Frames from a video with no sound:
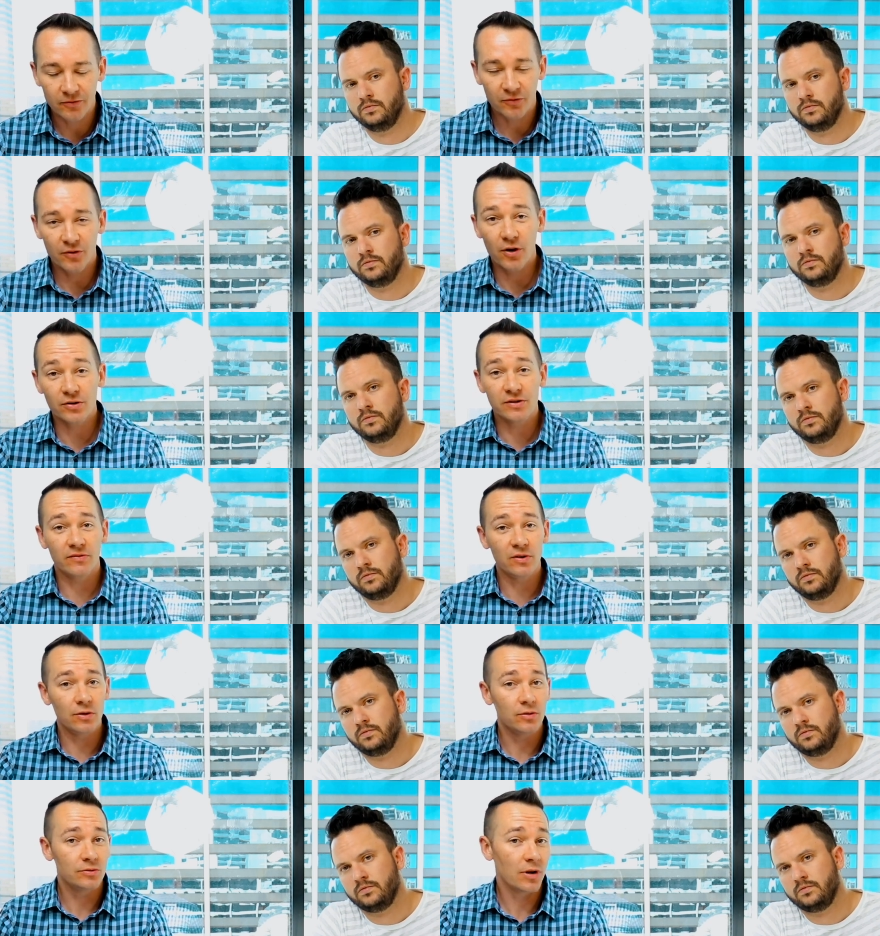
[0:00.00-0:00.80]
Speaker 1: For those of
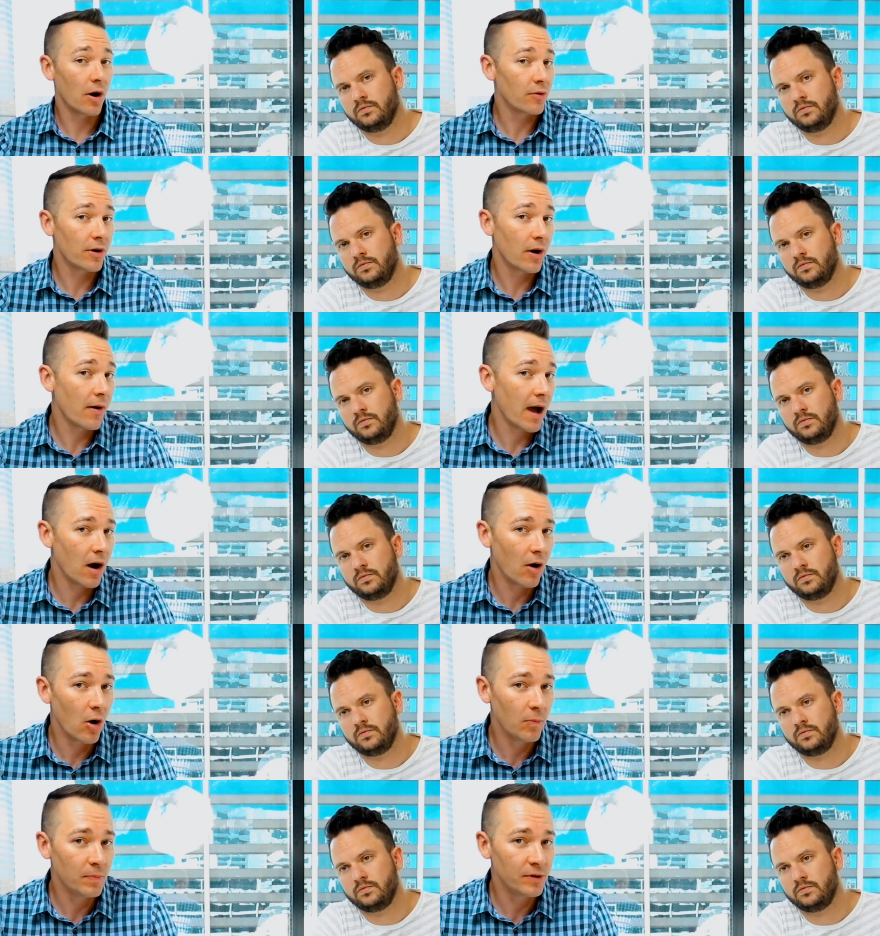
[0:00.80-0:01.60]
you who don't know
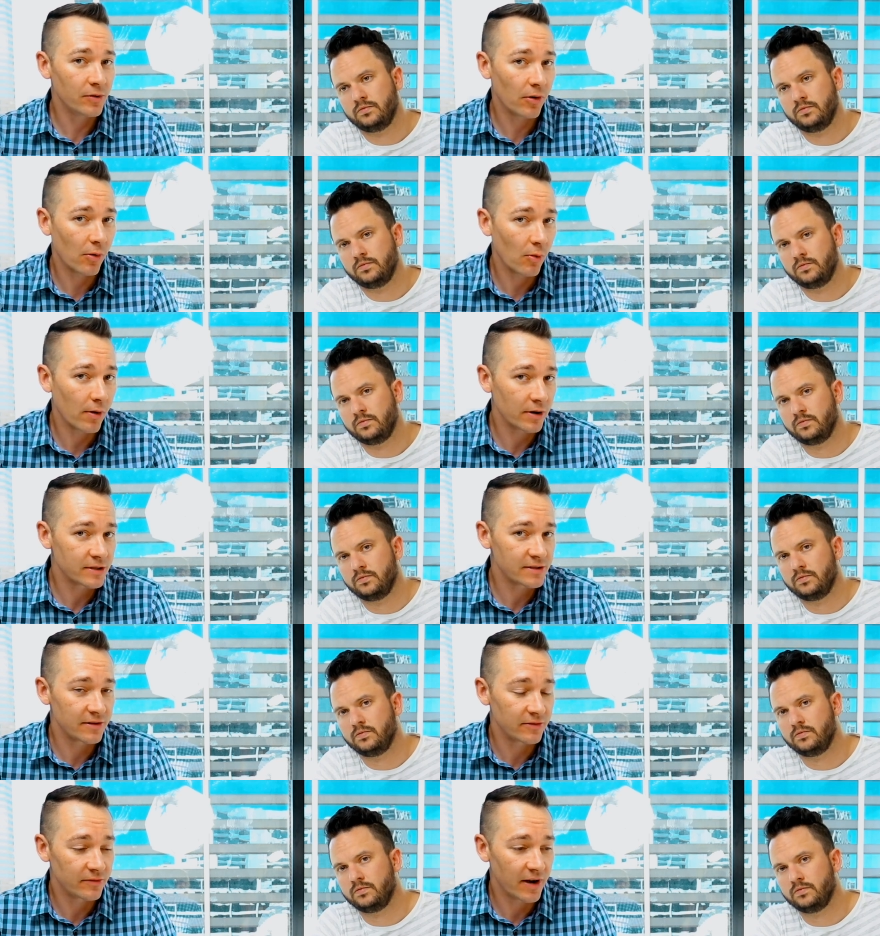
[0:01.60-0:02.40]
how Opendoor
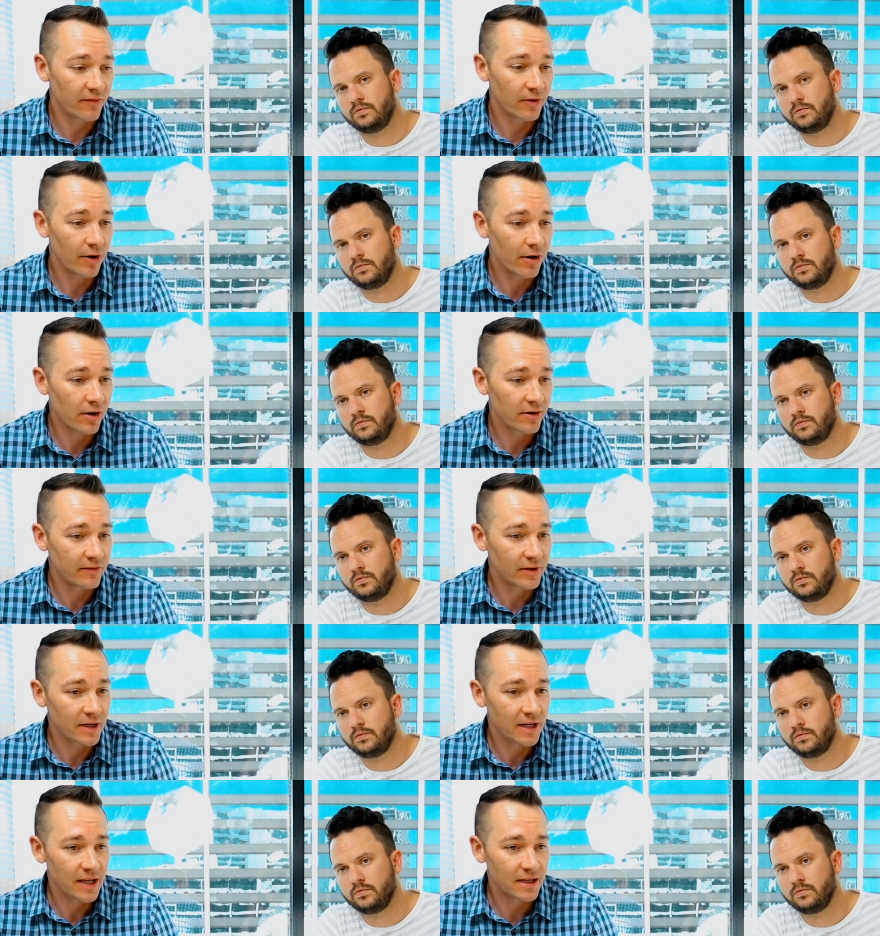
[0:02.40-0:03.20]
works or have never heard of
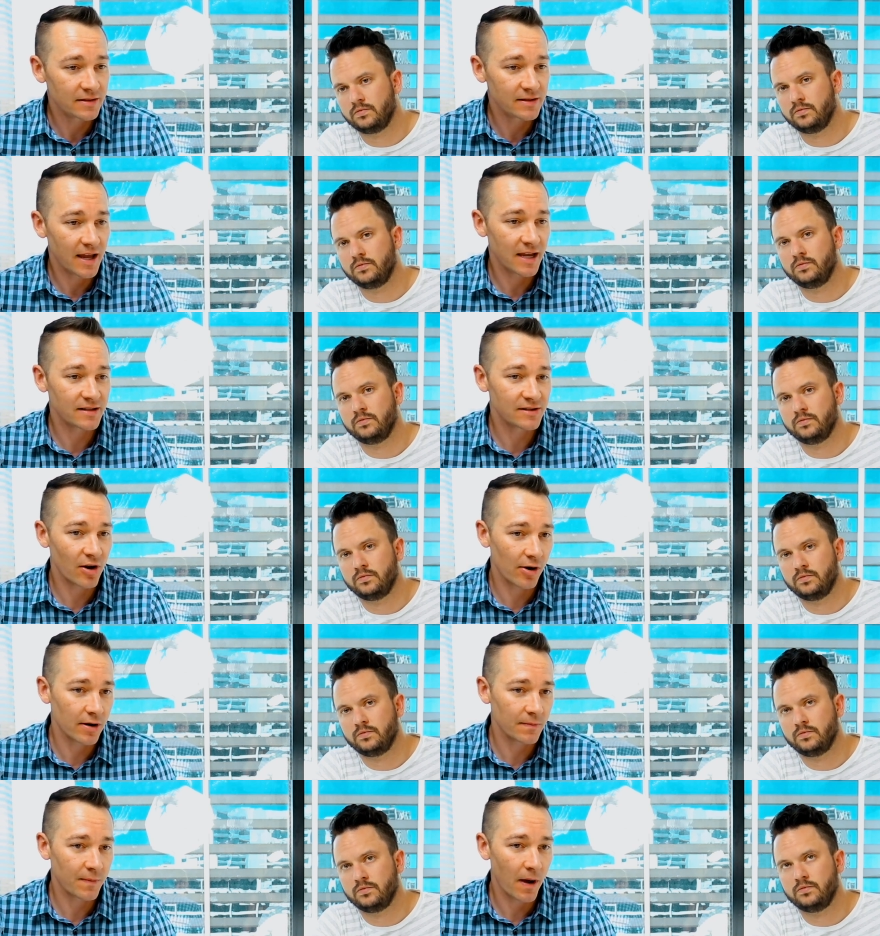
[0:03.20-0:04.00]
it, it's a
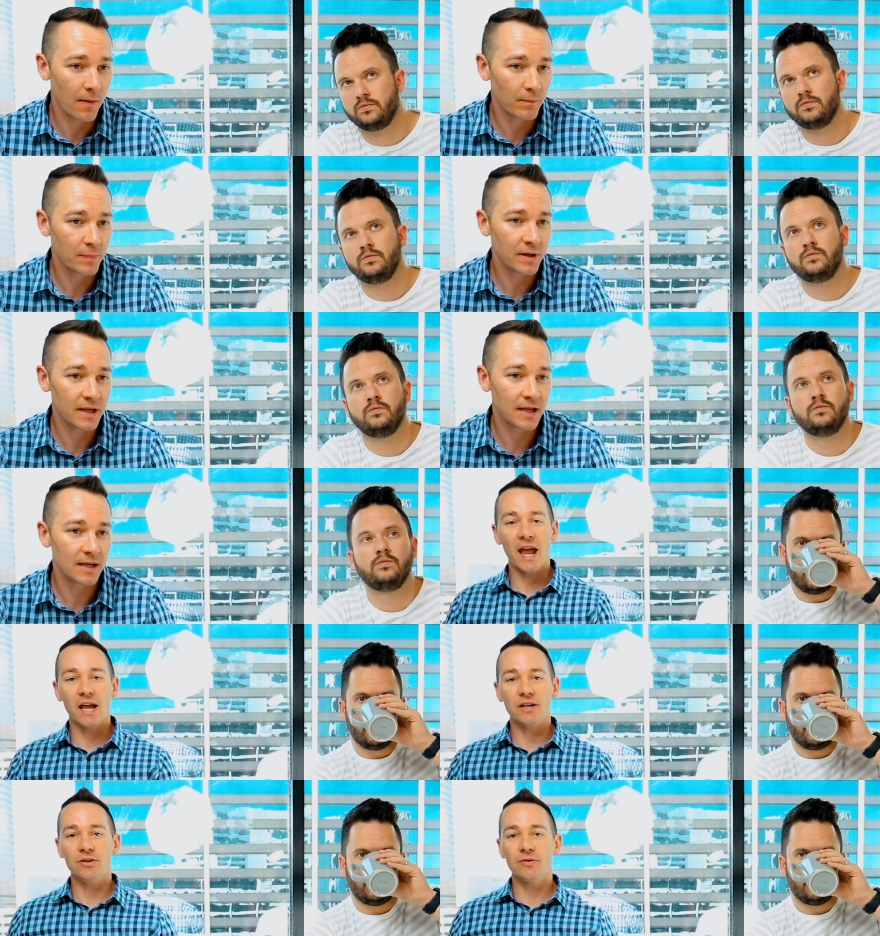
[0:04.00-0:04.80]
startup company
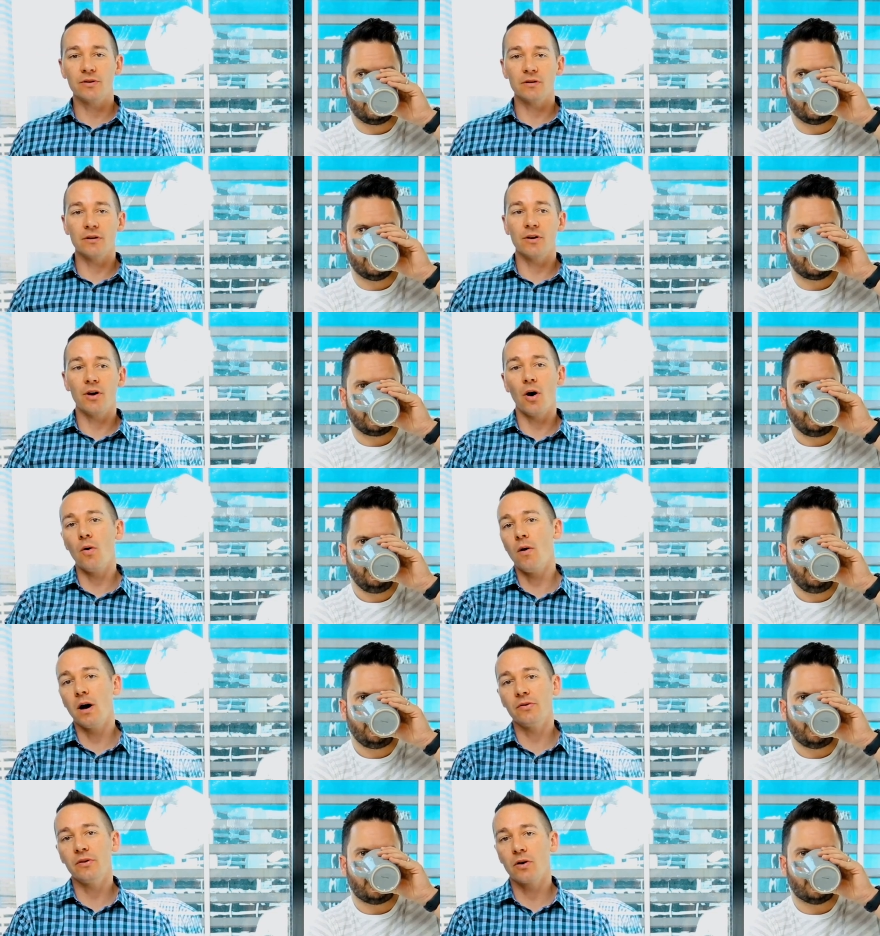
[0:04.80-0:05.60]
and you can go
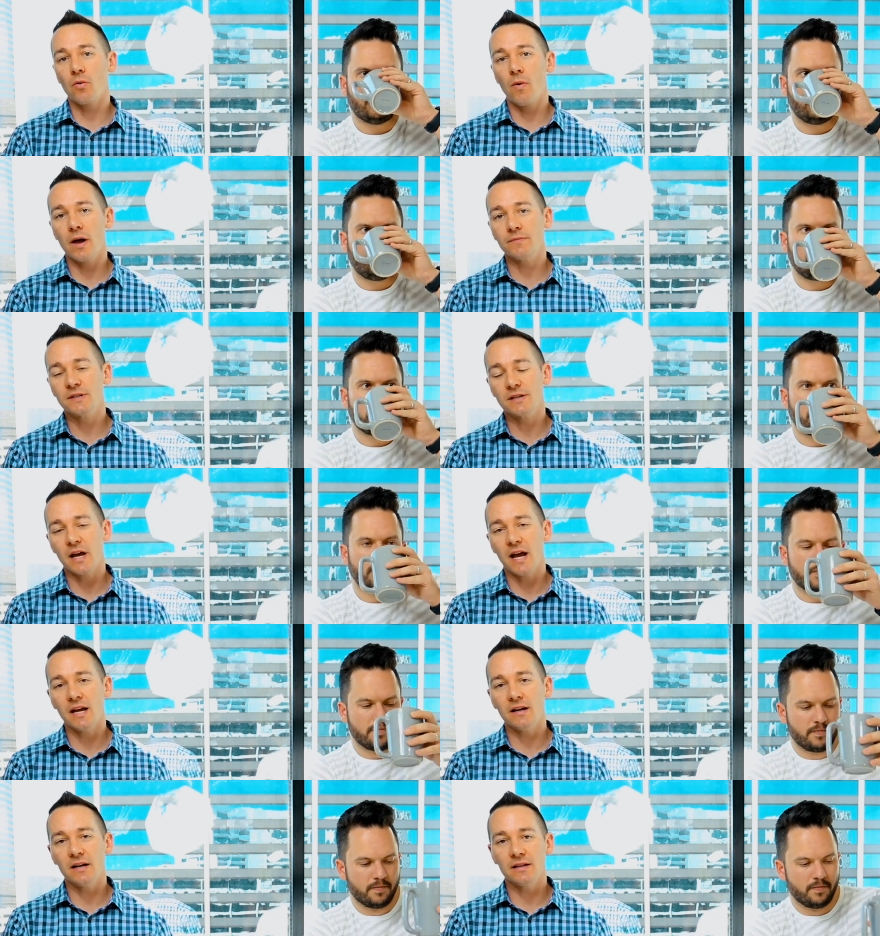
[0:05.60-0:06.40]
on their
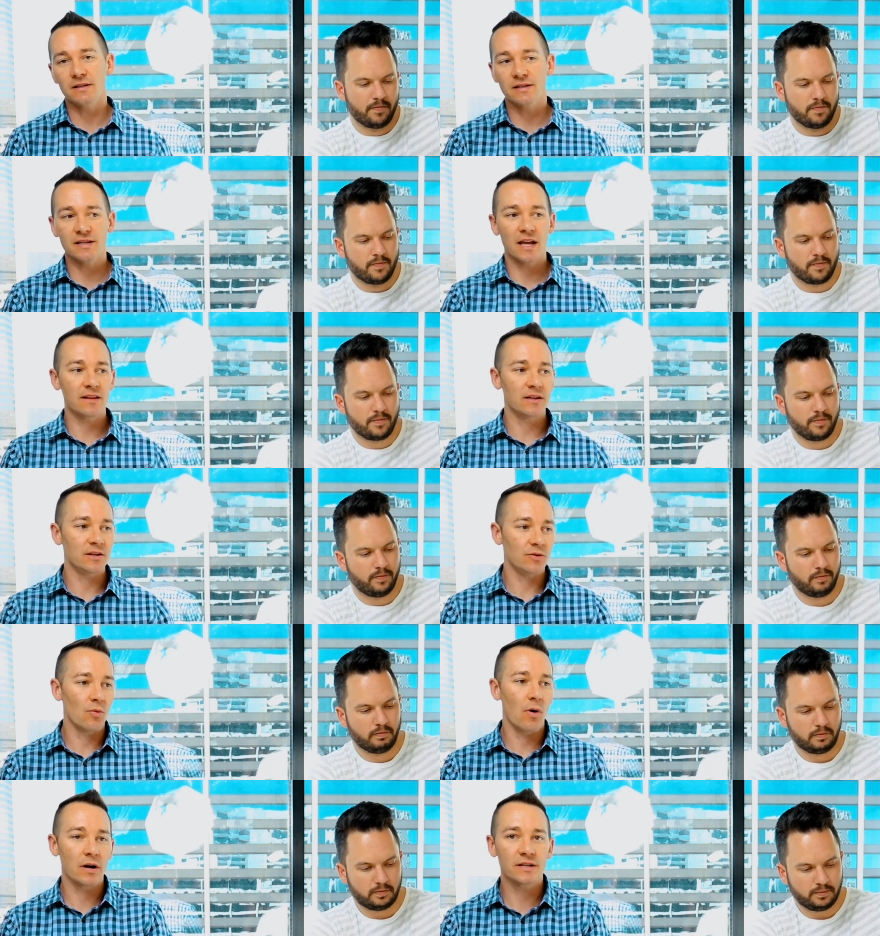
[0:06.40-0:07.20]
website and say that
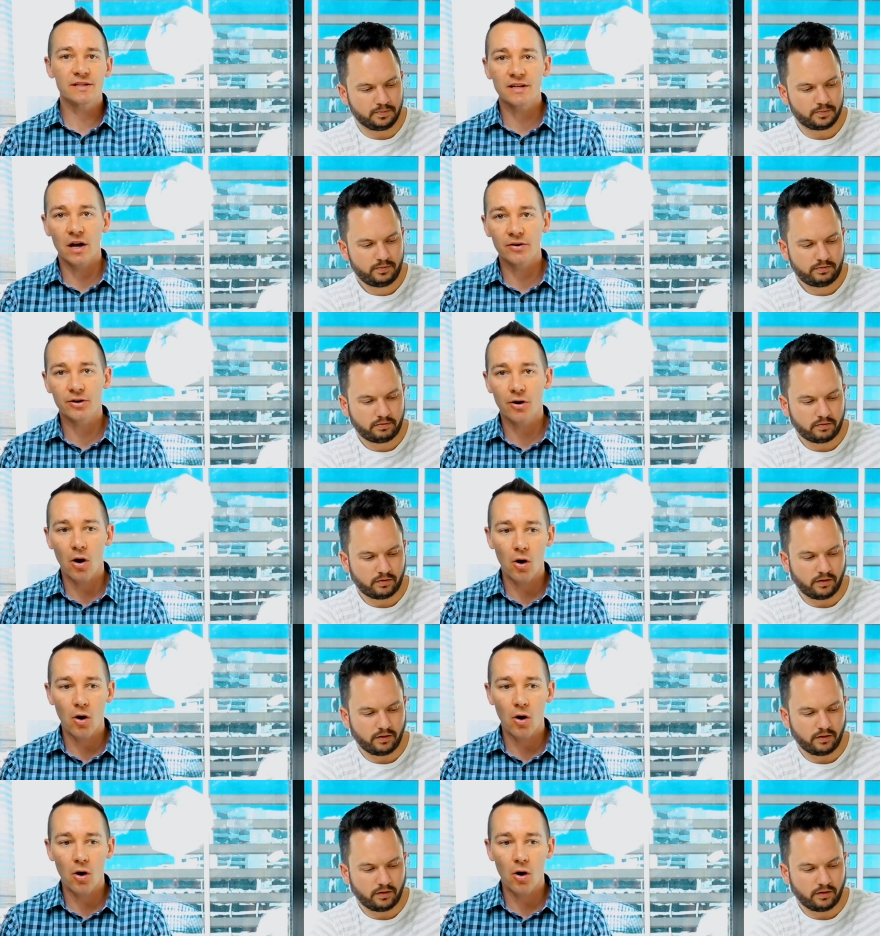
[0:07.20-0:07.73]
you want to sell your